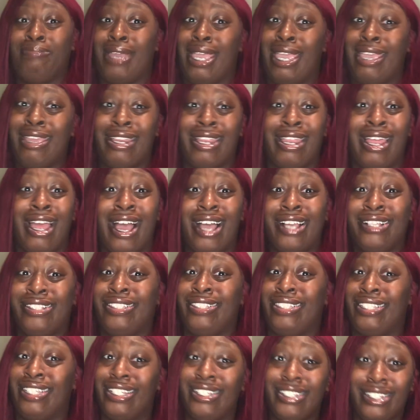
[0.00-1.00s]
made it. I
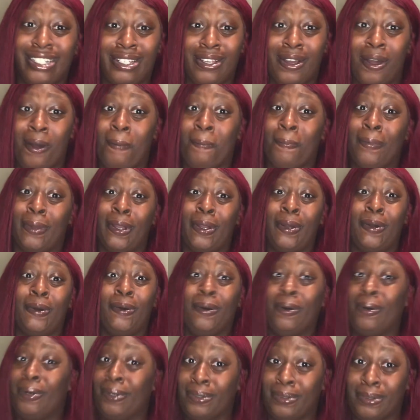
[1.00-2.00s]
did it on my
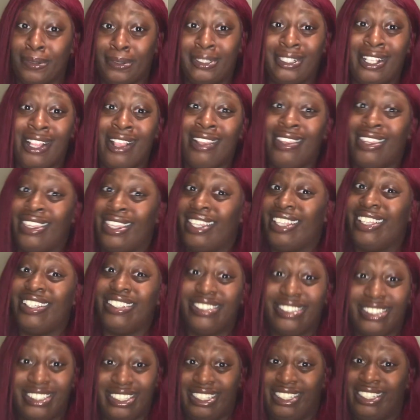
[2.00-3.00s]
own.
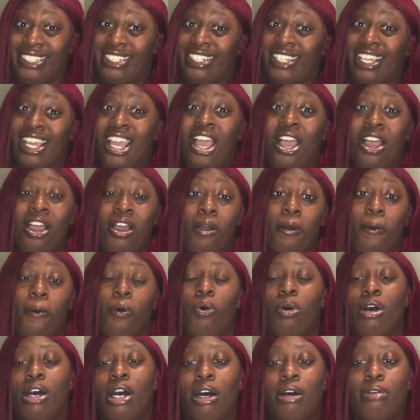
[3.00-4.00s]
Listen,
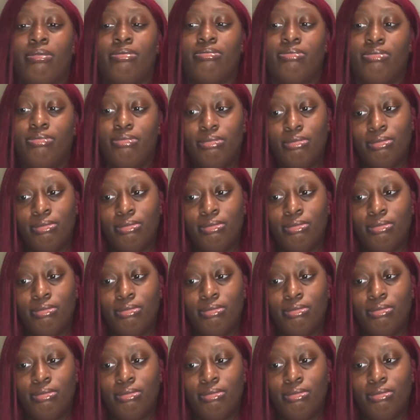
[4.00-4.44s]
well,